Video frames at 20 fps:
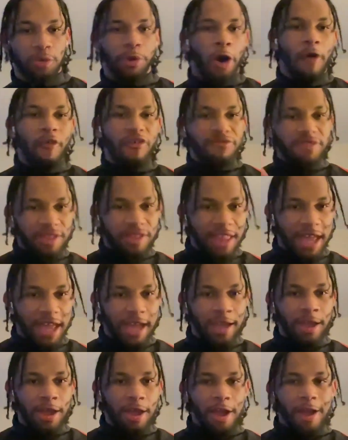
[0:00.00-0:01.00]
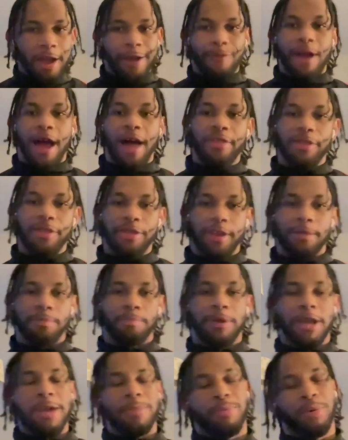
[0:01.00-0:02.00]
jumping off of the thing rather
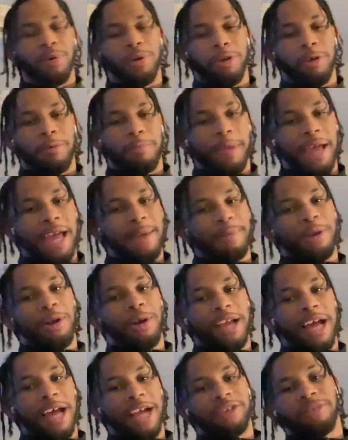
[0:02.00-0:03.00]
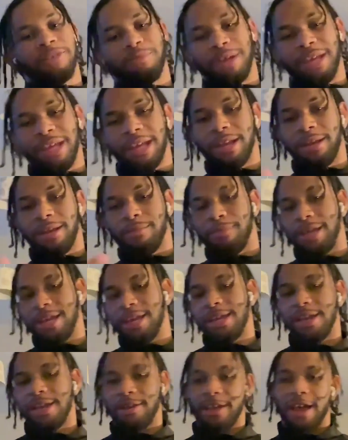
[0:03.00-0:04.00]
than people maybe not catching me and
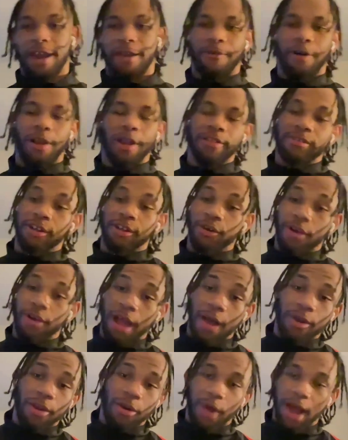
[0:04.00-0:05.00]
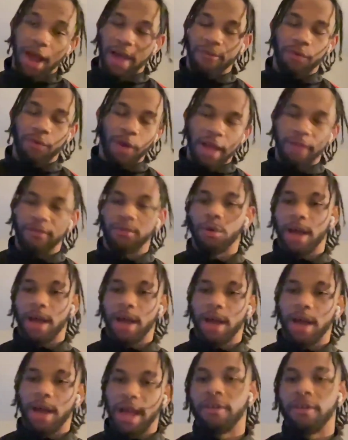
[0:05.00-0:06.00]
me kind of falling to the ground or whatever.
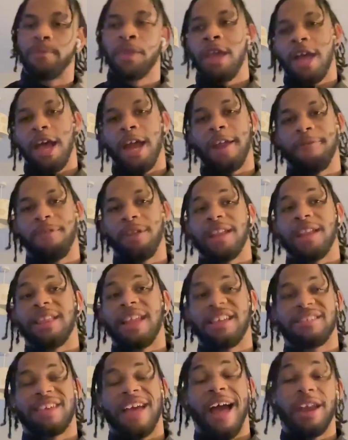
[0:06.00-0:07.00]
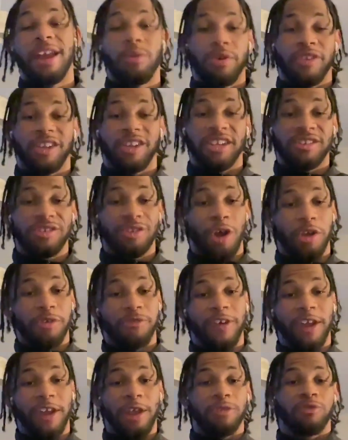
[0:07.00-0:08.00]
And I feel like that's kind of what the
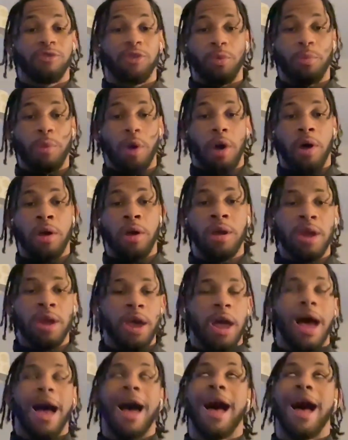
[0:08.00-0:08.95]
discourse fell onto more.